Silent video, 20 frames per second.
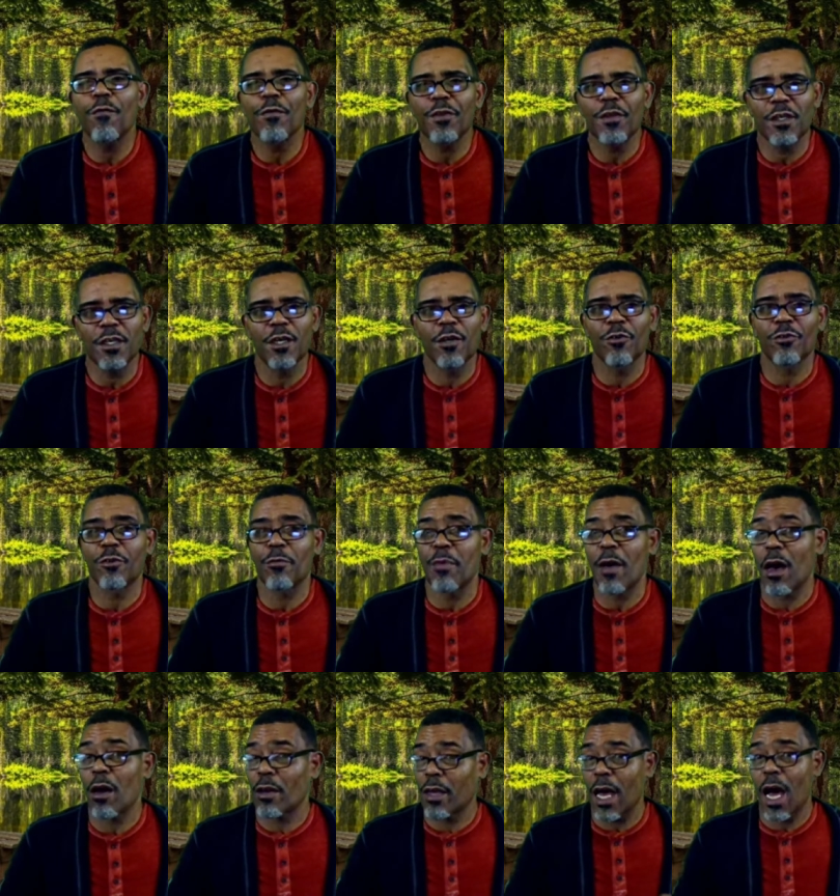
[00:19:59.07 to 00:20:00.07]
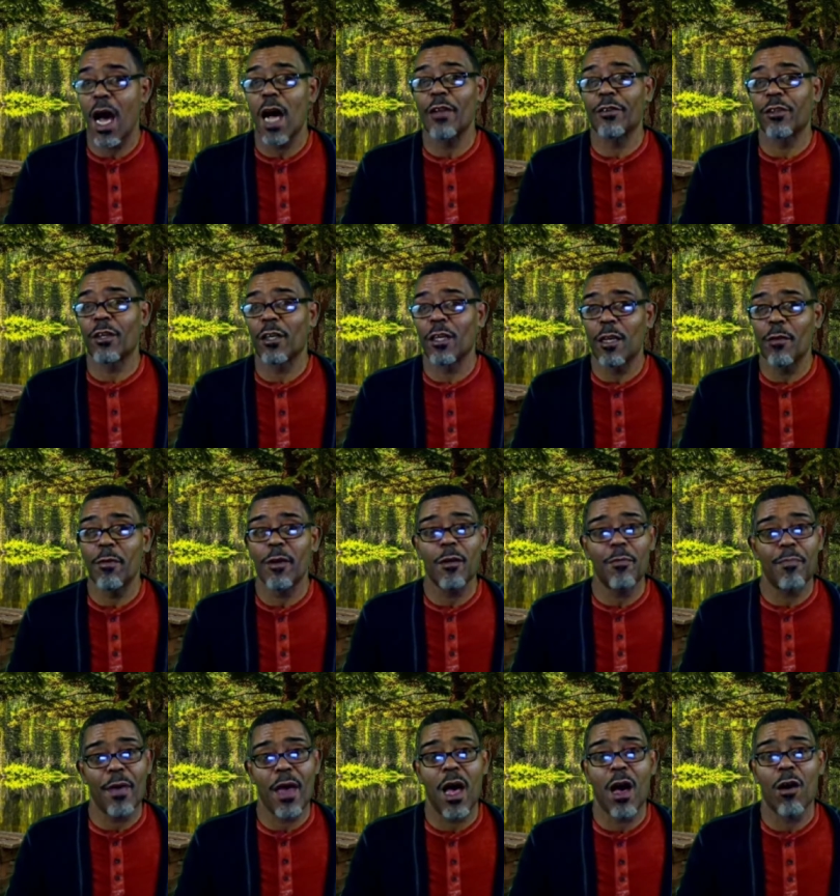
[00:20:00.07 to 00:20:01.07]
the years about God's unlimited
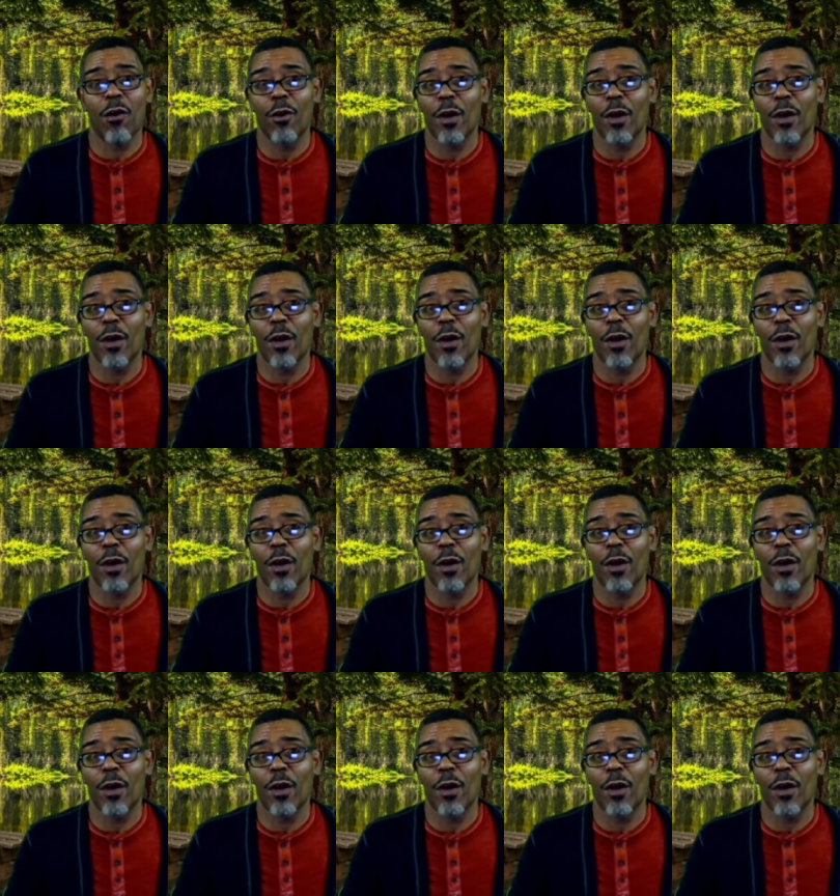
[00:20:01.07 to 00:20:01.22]
power,